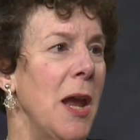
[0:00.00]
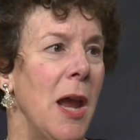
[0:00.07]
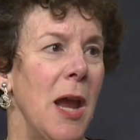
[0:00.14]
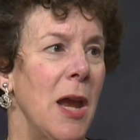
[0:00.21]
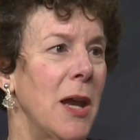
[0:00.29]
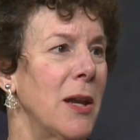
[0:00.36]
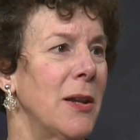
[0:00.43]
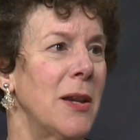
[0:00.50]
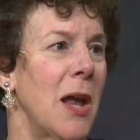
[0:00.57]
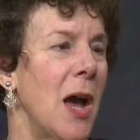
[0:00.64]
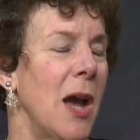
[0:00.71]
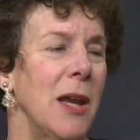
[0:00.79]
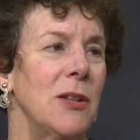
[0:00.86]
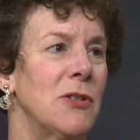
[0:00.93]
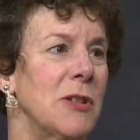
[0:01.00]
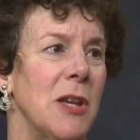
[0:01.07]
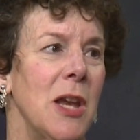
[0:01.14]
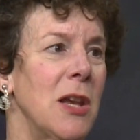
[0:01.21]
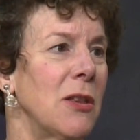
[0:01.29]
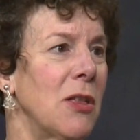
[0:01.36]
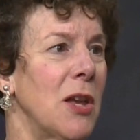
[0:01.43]
and I just
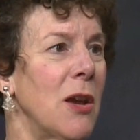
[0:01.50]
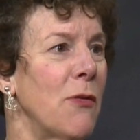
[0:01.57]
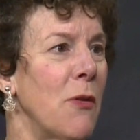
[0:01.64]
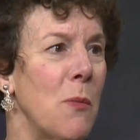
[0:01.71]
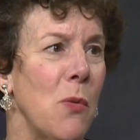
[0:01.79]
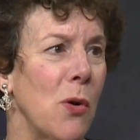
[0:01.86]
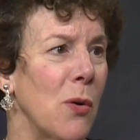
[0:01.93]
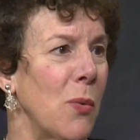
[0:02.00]
can't think of a more